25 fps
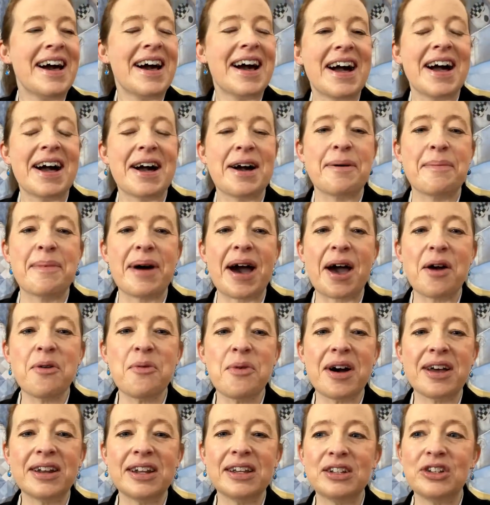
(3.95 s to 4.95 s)
I
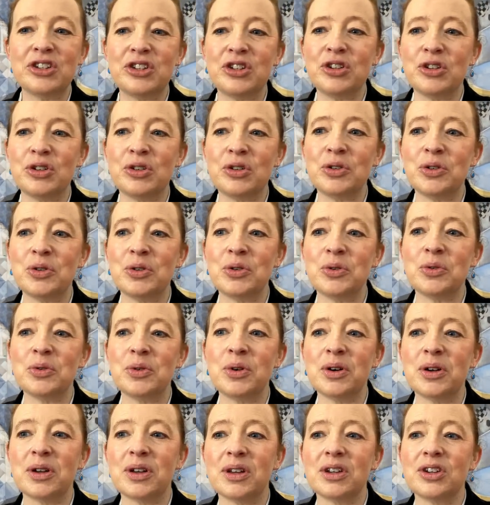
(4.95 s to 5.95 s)
wanted to
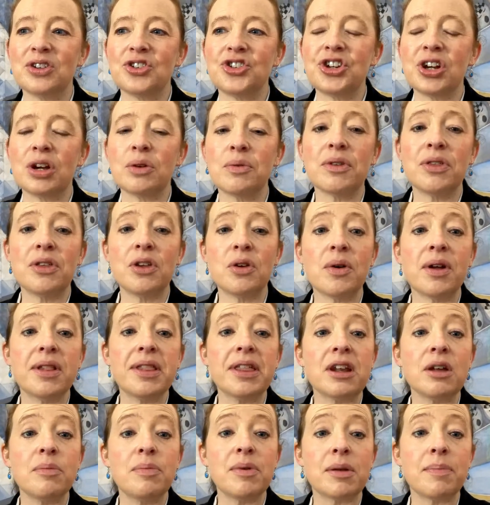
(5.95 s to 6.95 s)
share with you a
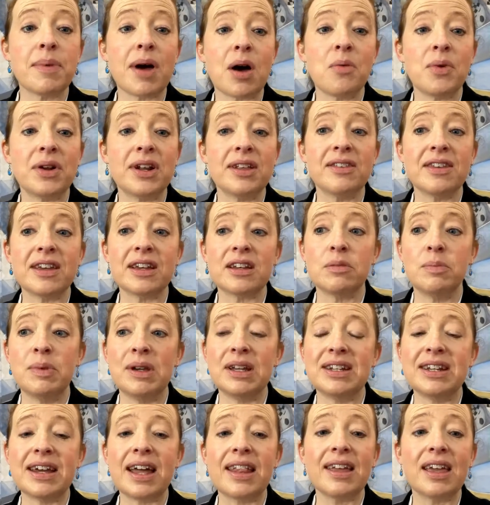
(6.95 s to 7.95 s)
little bit about what it's like to
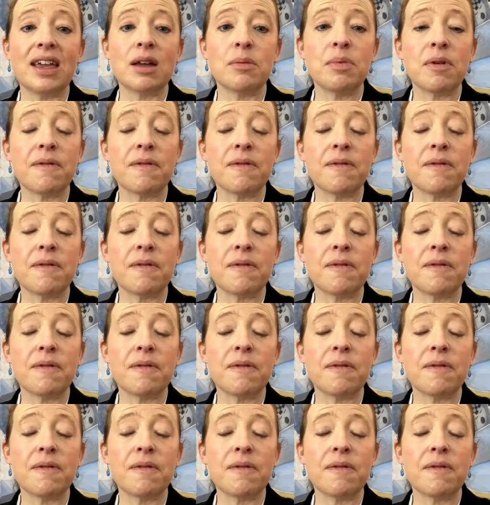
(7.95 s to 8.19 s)
be a delegate.